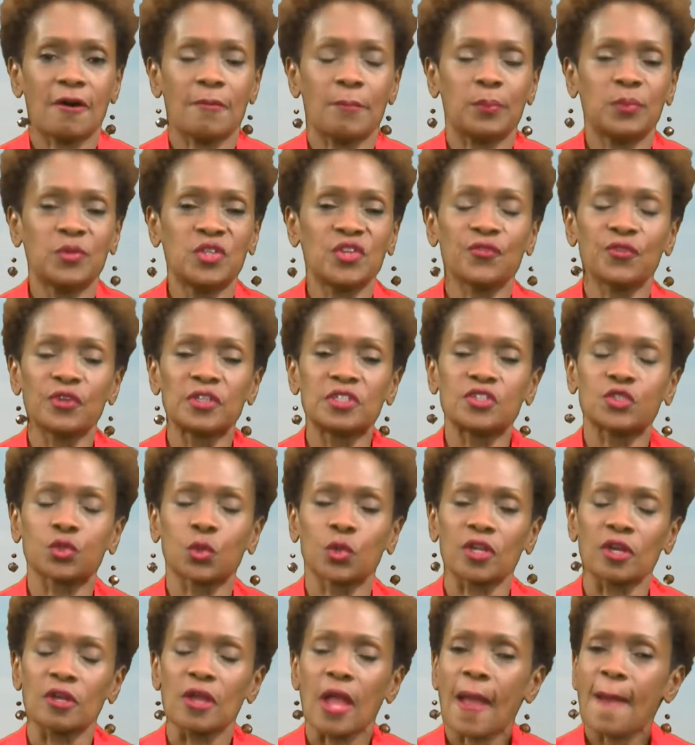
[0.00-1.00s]
different sort
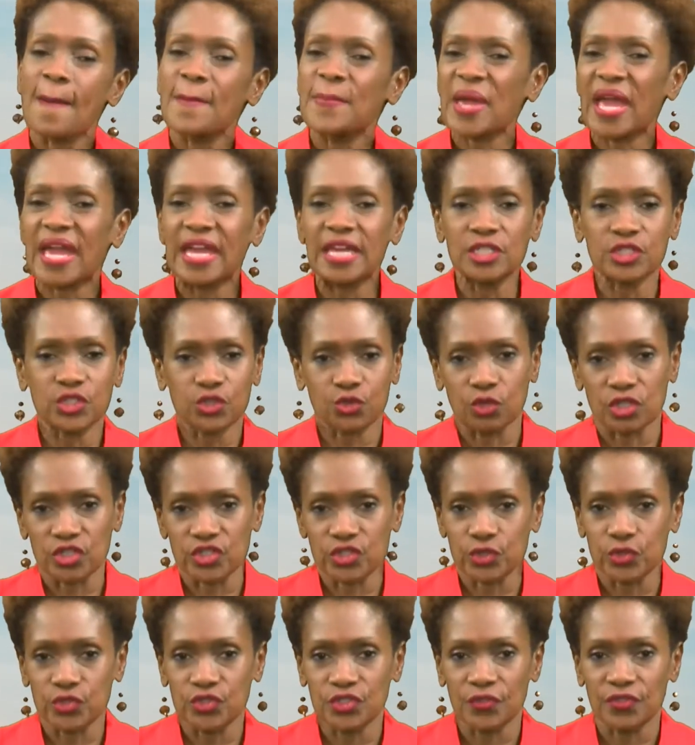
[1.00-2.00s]
of pay
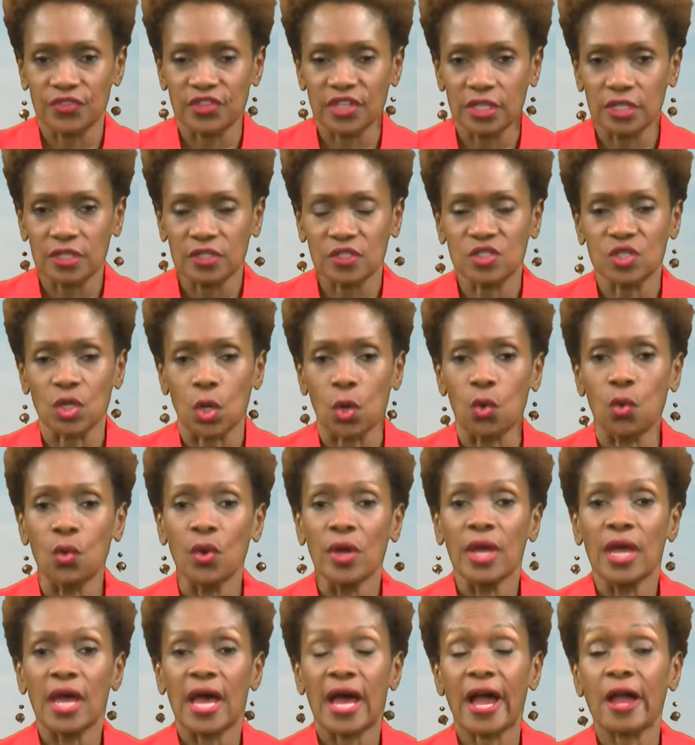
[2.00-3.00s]
structures and things. So
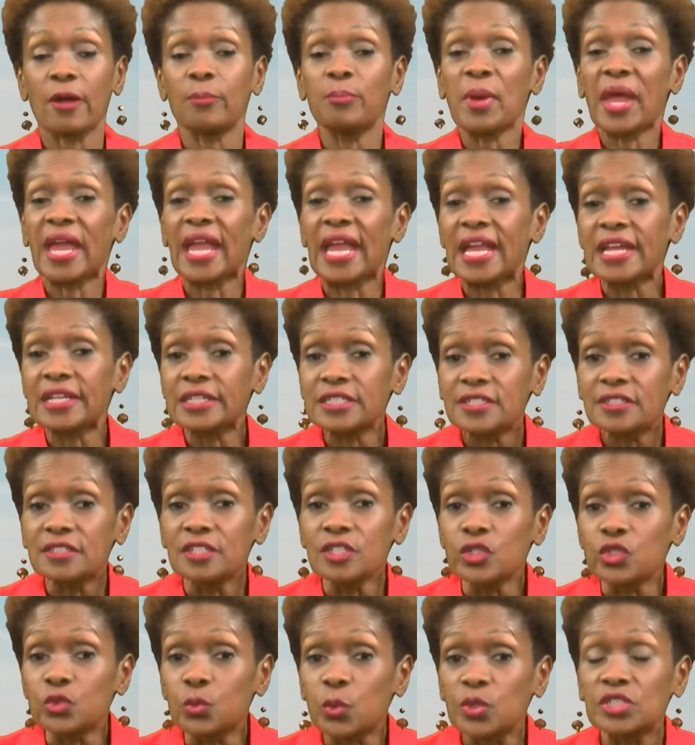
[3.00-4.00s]
I paid as
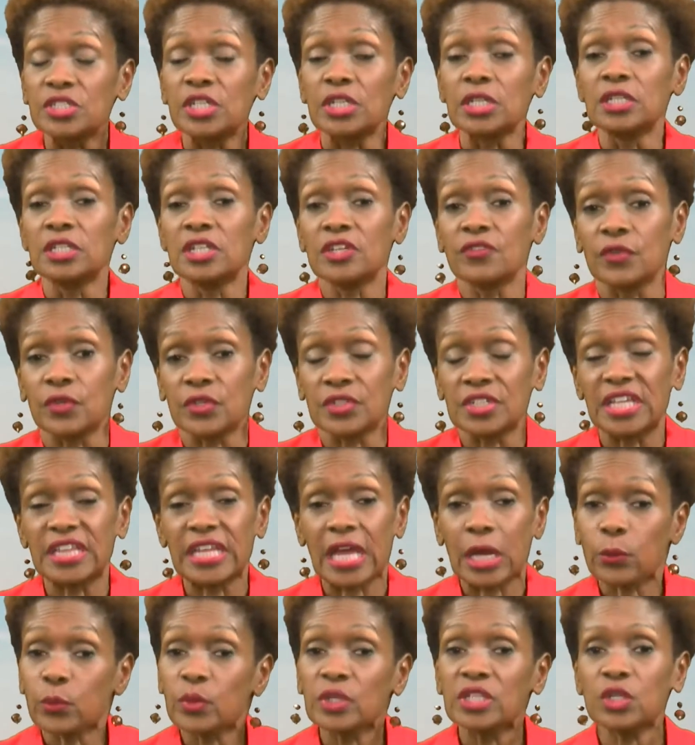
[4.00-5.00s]
things were delivered. And
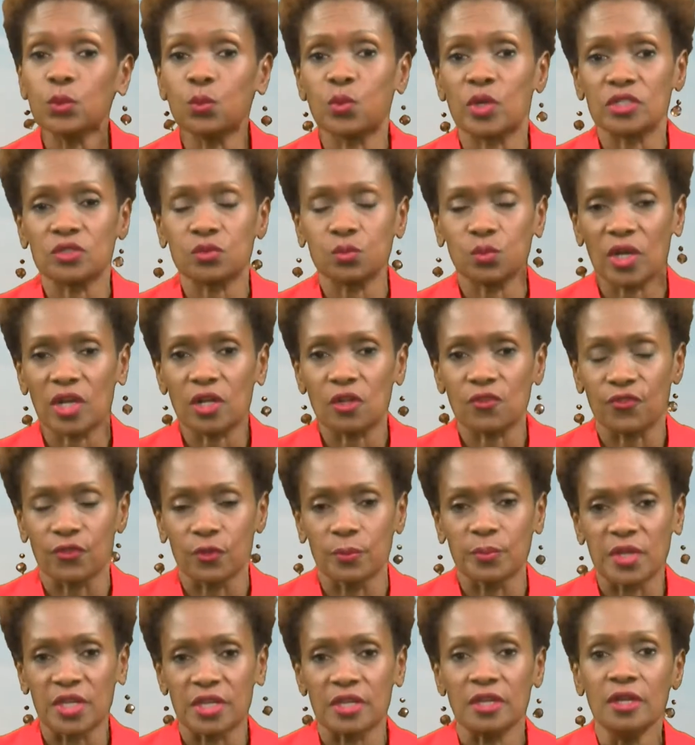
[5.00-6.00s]
that really worked well for
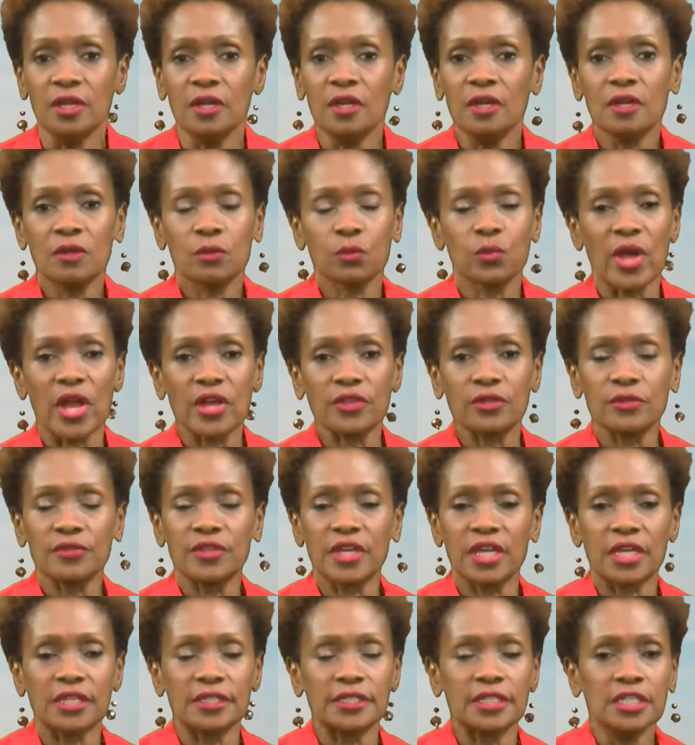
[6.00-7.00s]
me rather
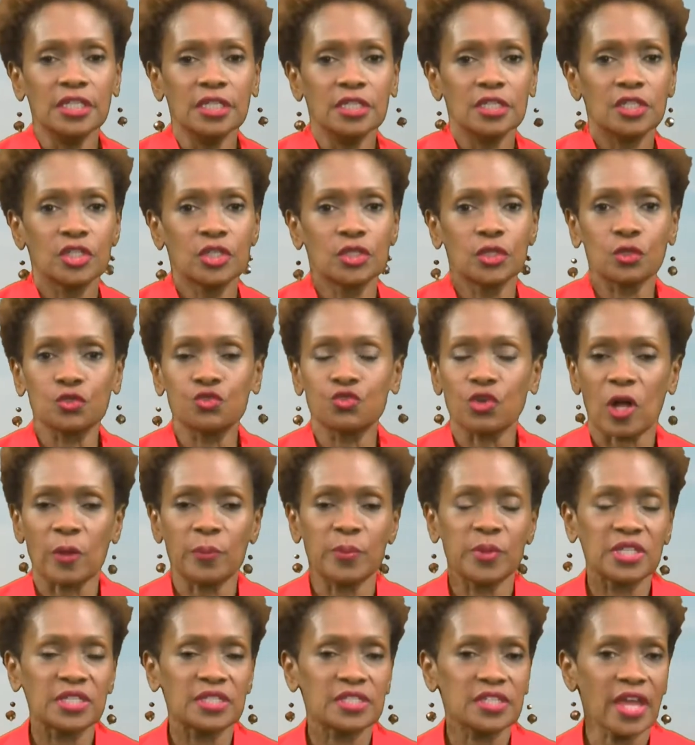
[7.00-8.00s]
than, you know,
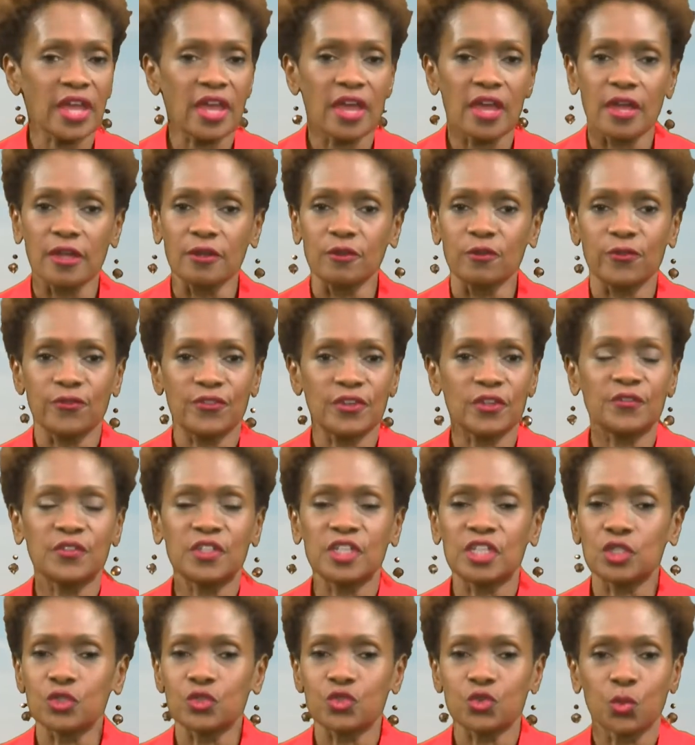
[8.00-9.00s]
dropping $10,
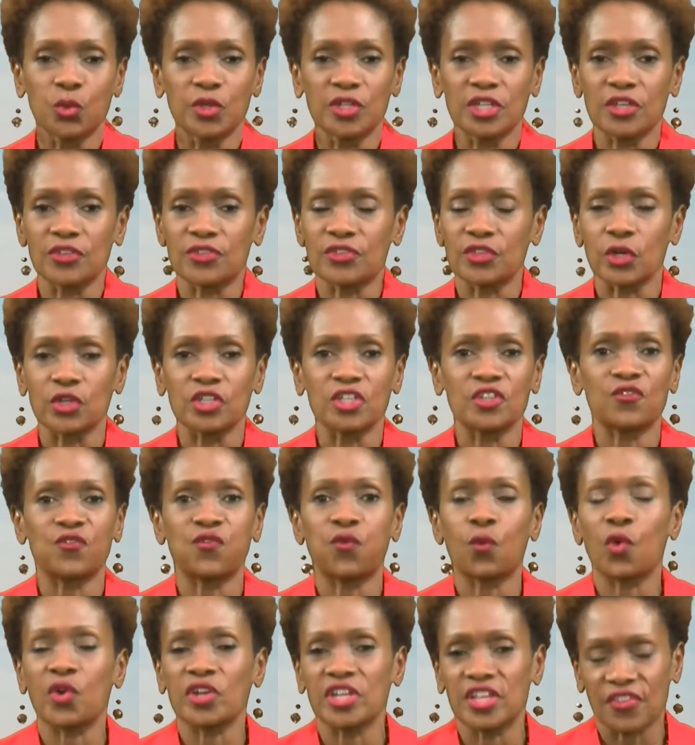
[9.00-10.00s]
$15, $20, $30,
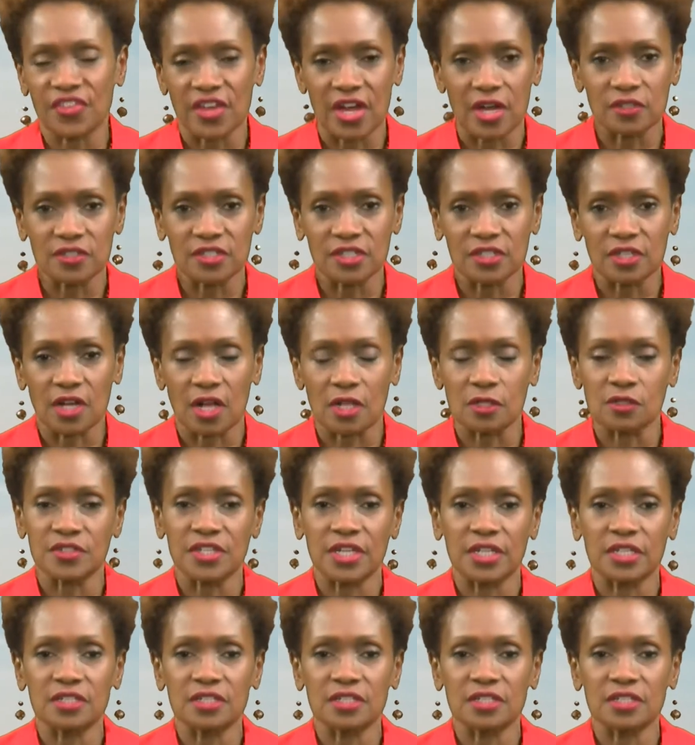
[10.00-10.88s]
$40,000 at a